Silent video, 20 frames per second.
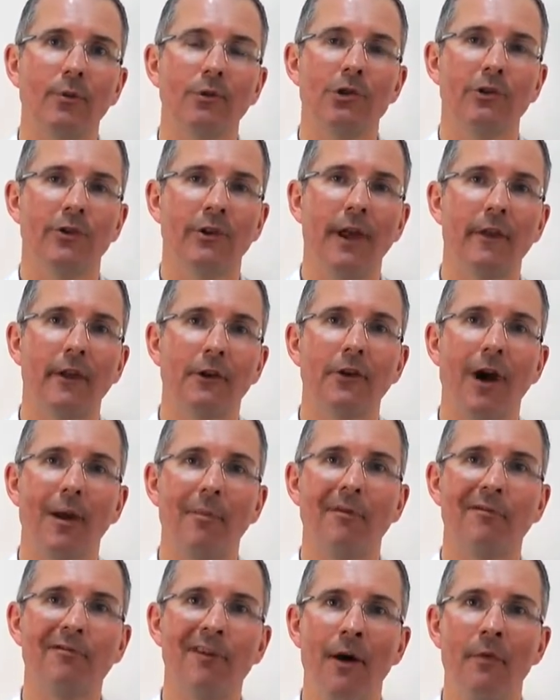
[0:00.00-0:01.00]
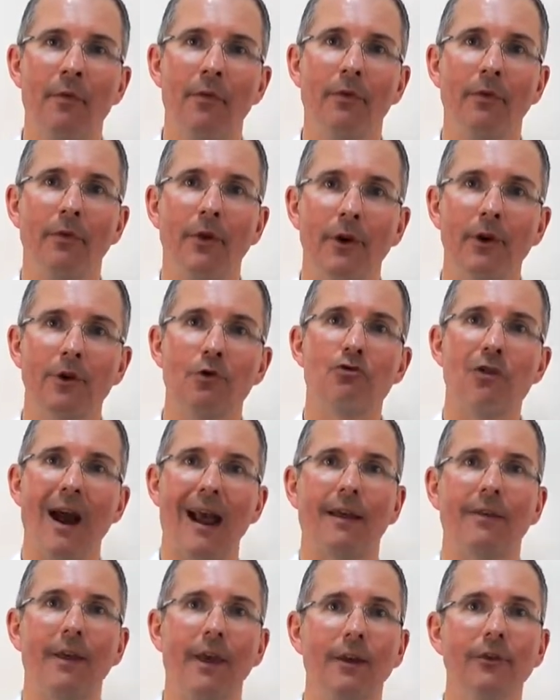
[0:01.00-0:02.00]
which is another type of fund that can
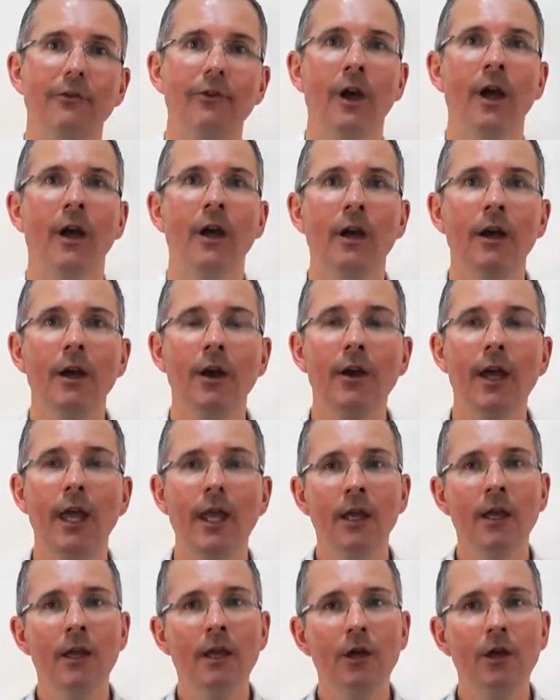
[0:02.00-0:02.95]
track things, okay,